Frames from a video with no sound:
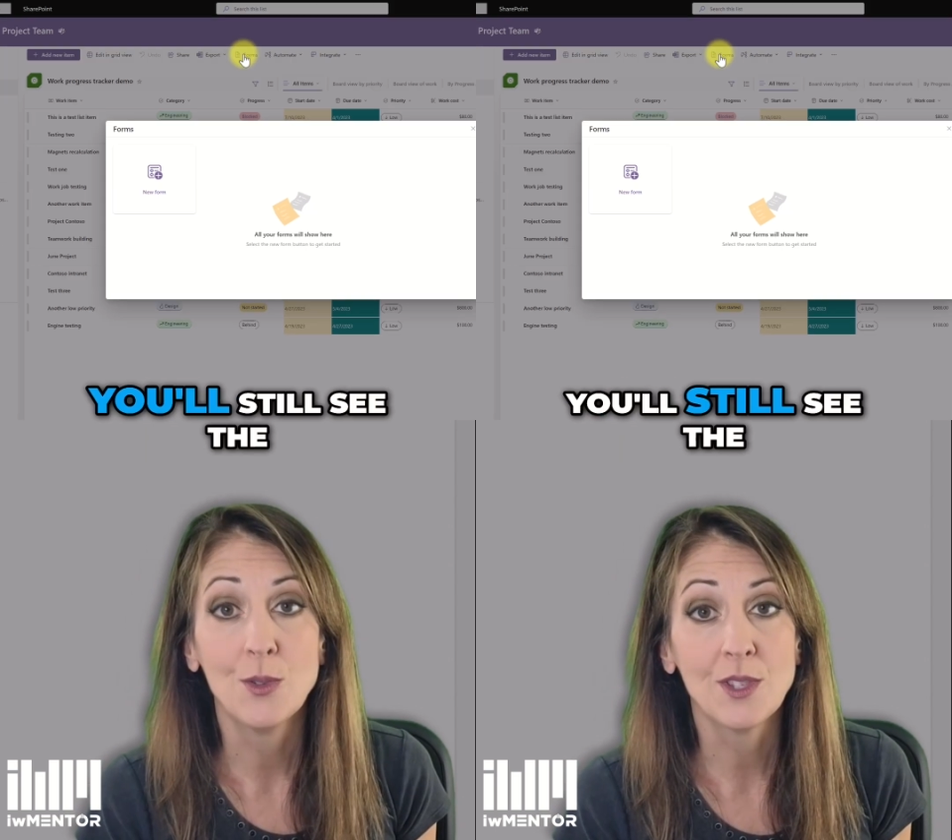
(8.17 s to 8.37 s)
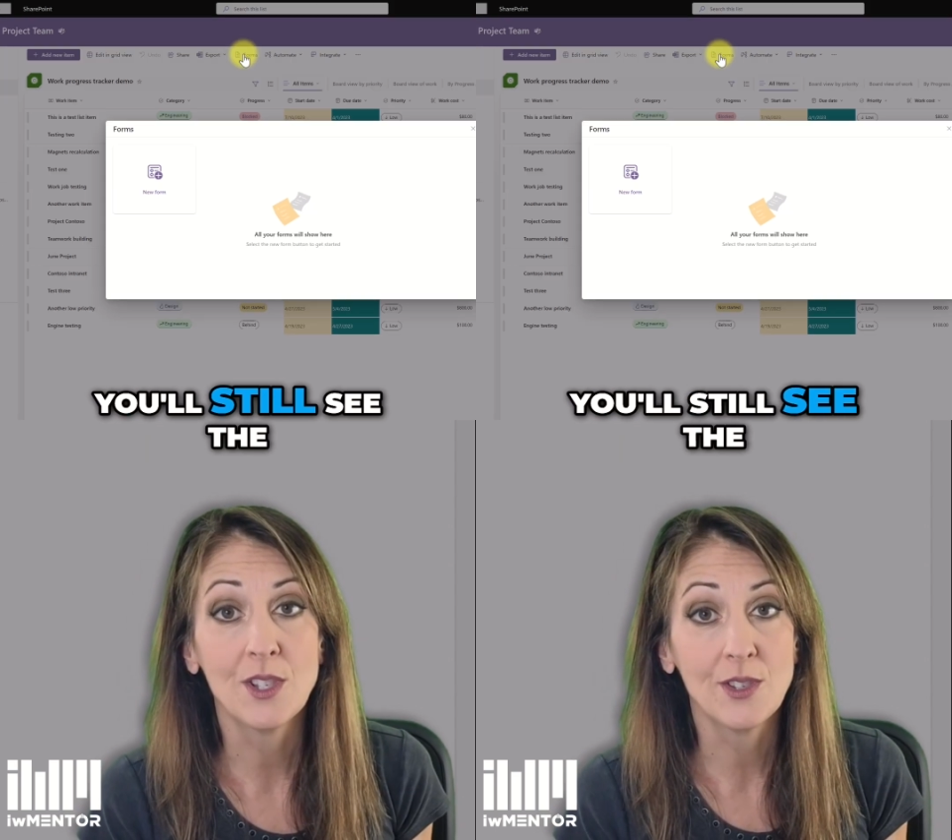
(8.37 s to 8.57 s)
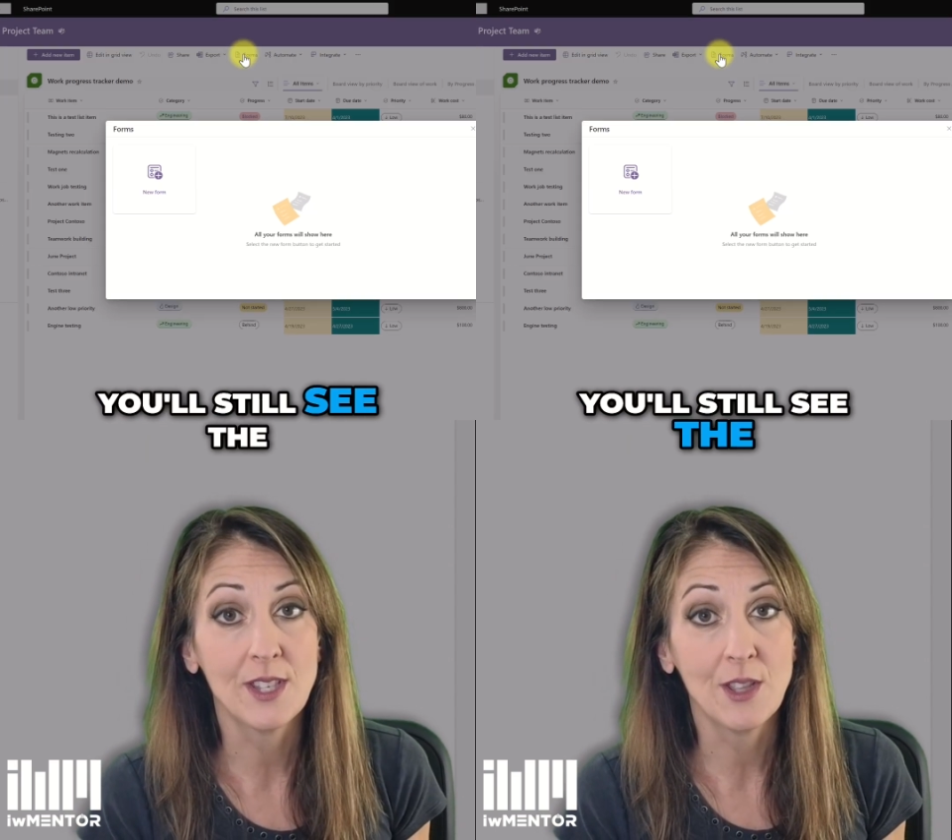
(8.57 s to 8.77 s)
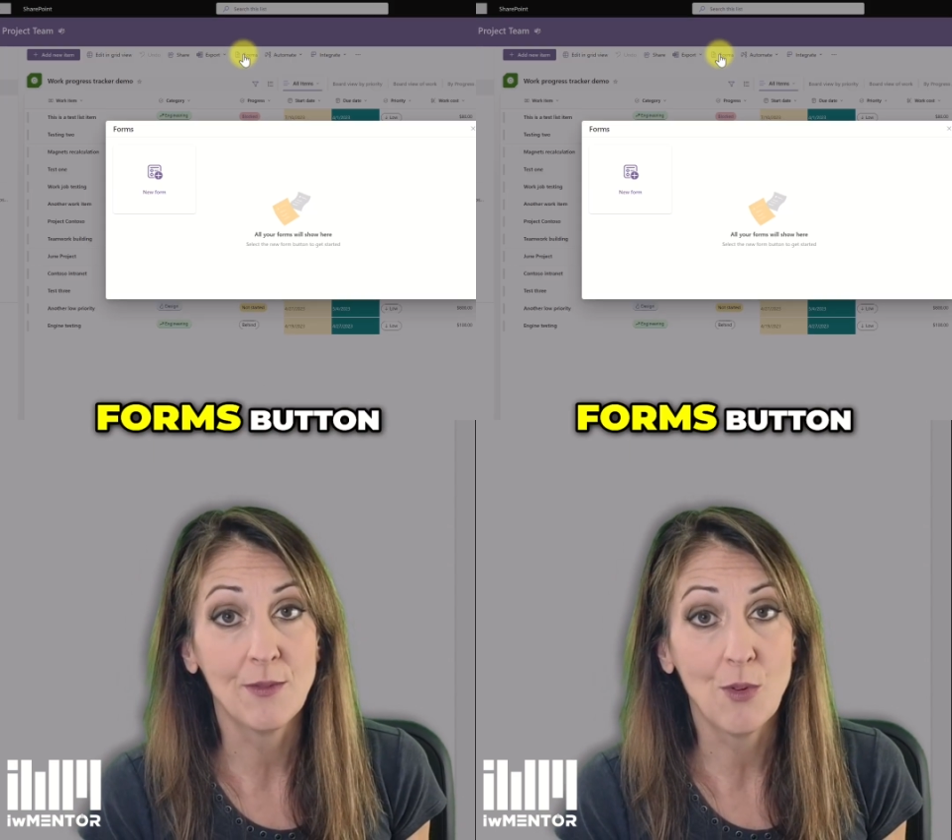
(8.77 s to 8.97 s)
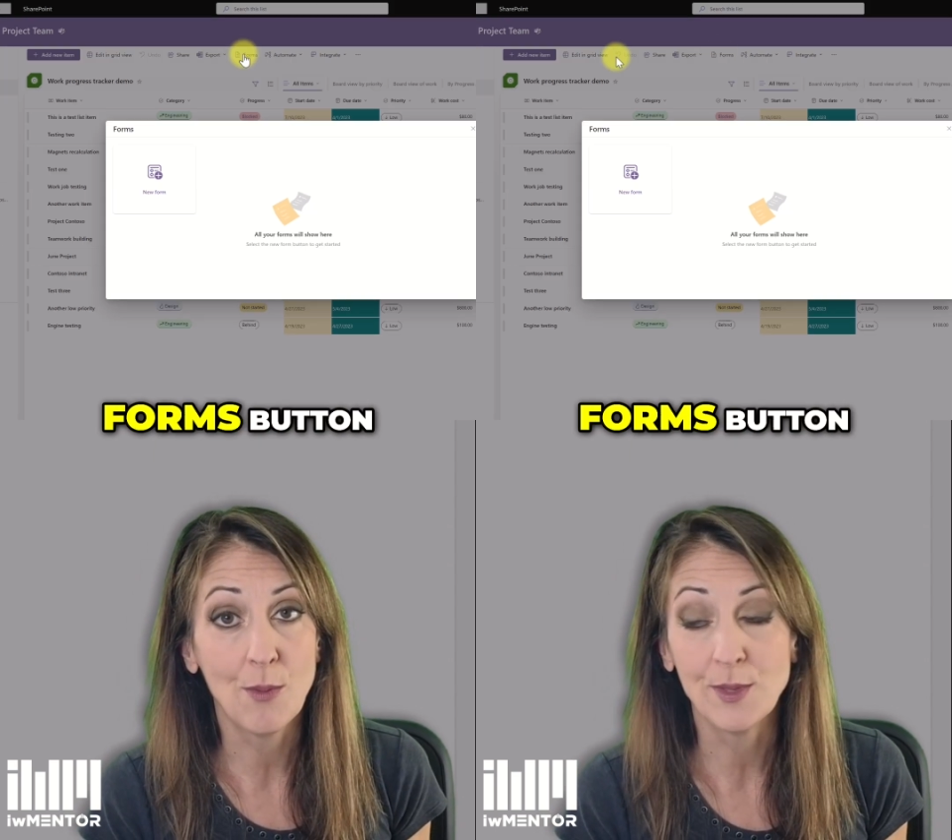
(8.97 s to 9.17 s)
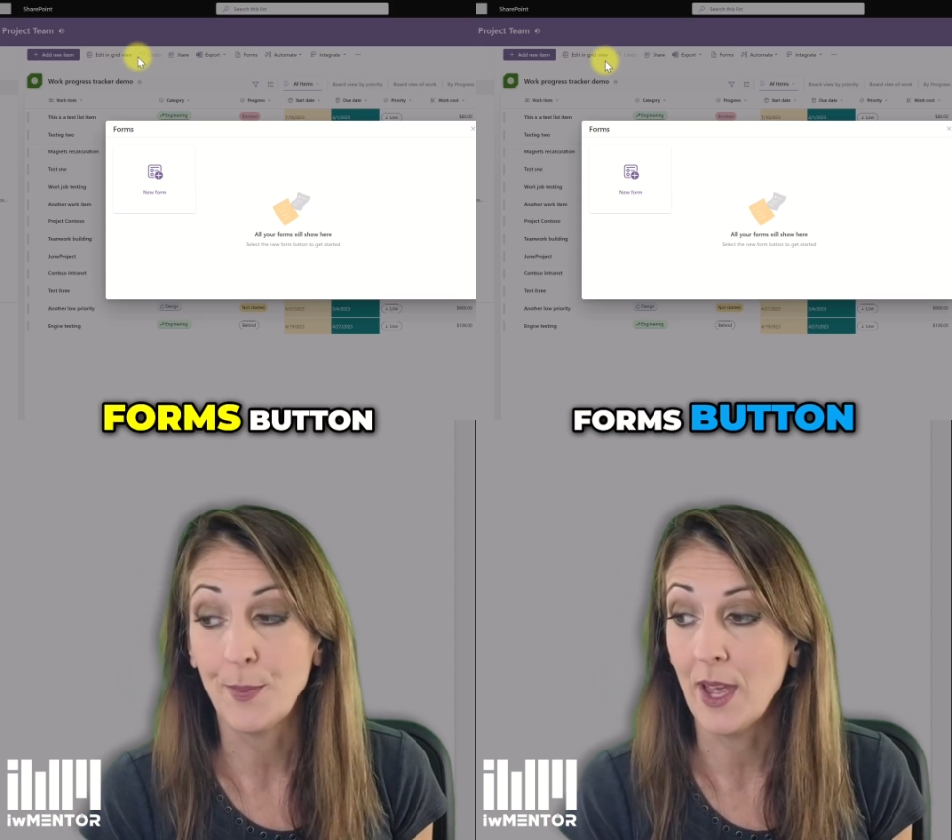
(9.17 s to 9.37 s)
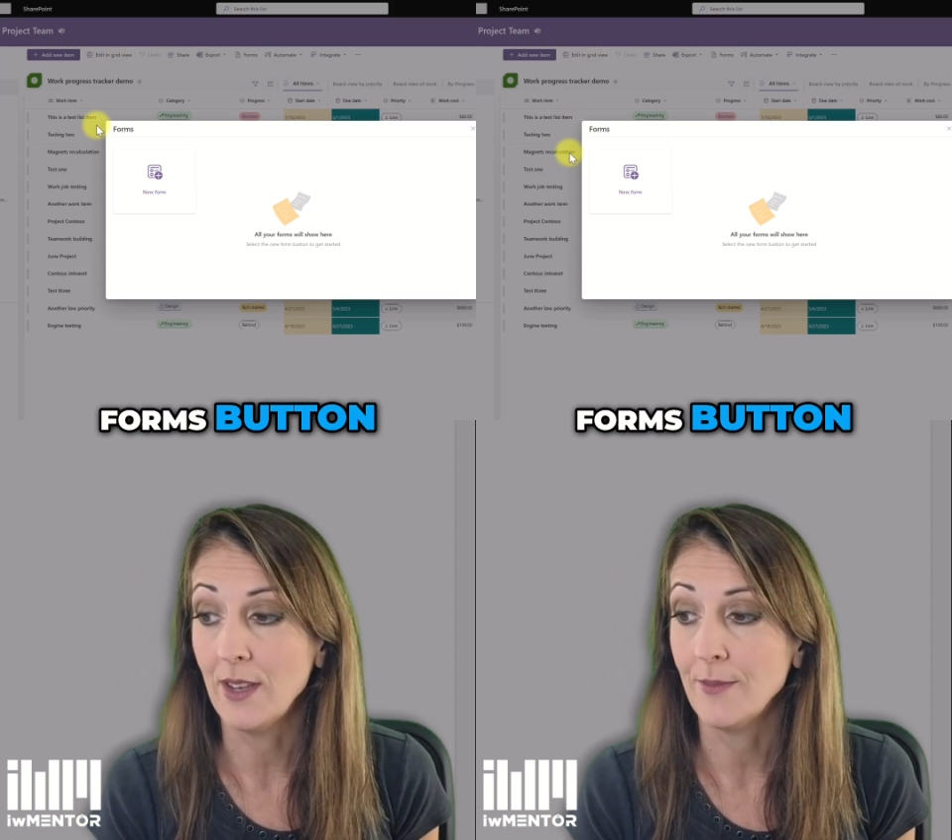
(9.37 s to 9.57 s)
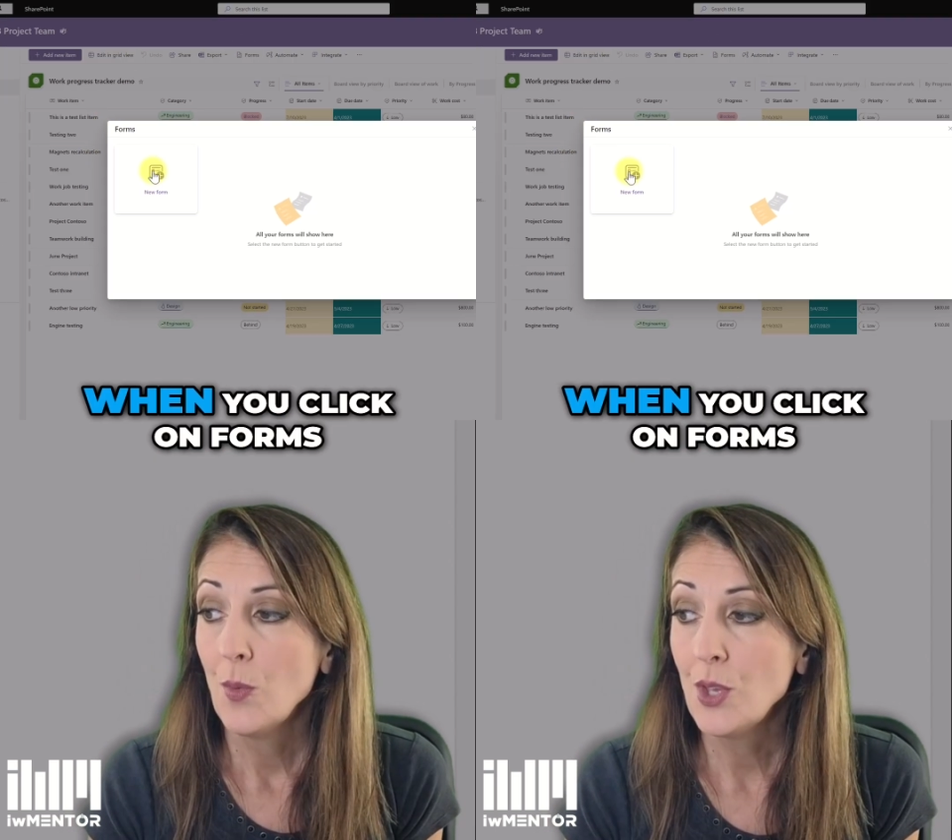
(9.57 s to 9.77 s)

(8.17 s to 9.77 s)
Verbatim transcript: you'll still see the Forms button.